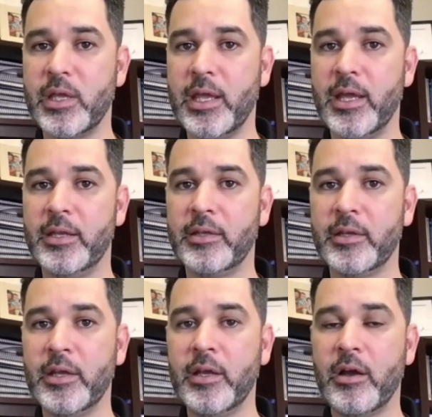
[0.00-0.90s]
and
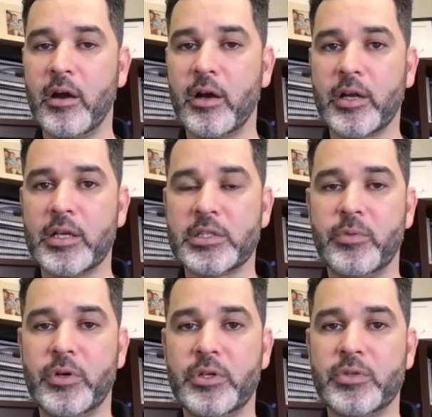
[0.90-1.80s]
our
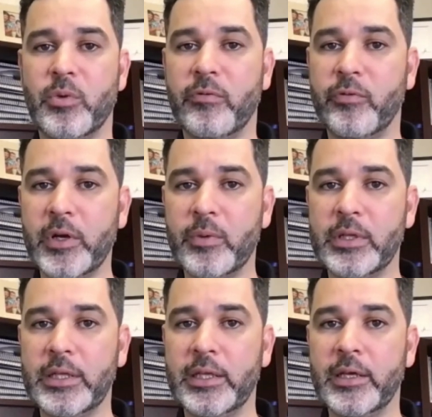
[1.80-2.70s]
customers will
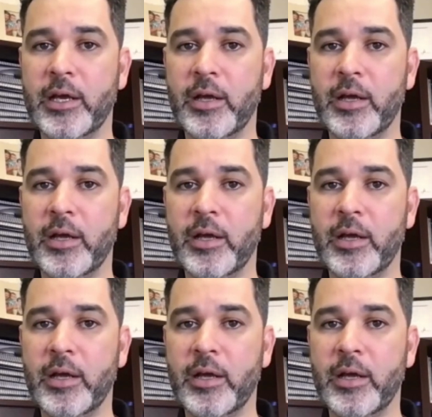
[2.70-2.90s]
frequently